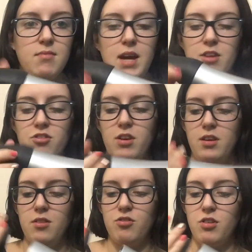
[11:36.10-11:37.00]
Actually,
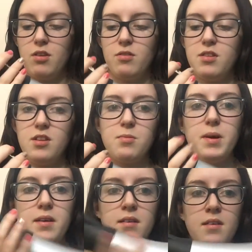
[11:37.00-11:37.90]
it usually goes this
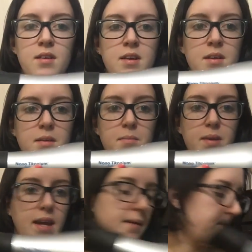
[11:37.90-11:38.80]
way,
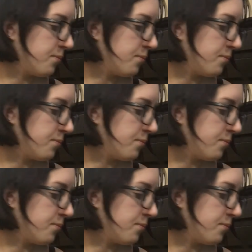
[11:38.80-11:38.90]
but yeah.